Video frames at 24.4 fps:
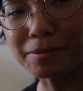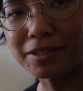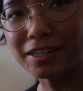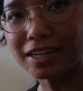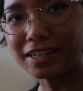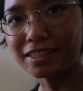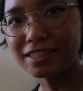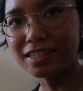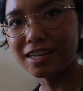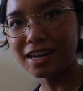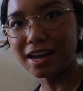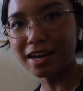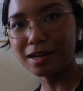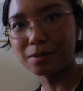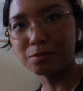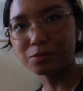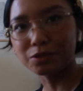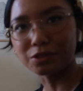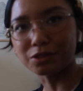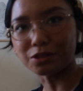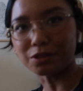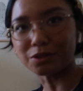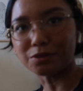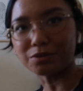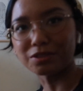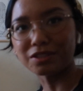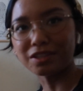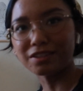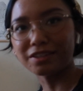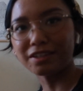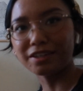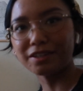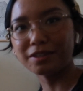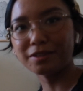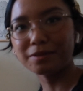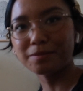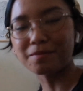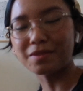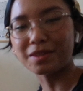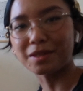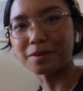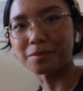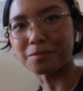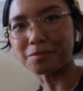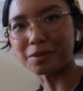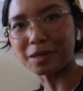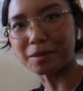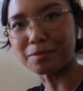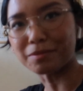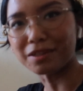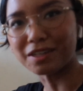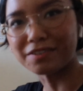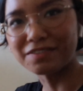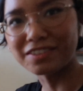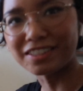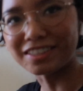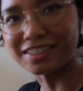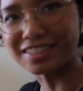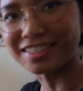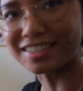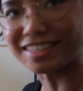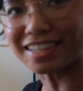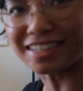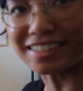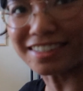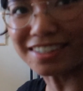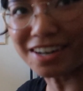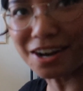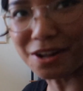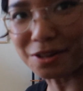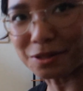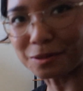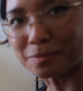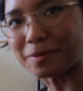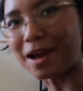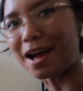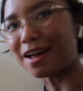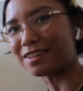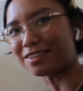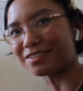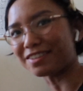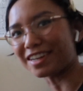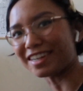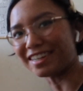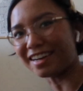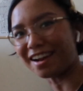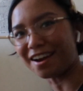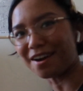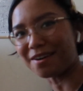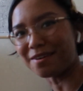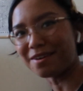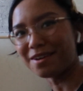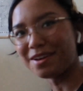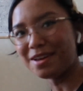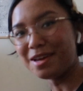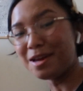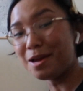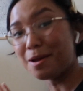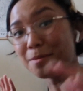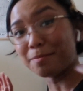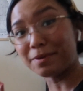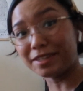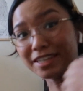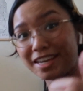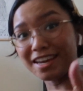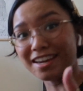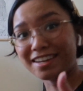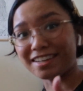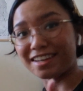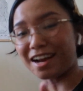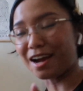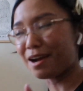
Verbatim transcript: mean, I need to add more clothes on there, but I'm loving this like color palette right now. But yay,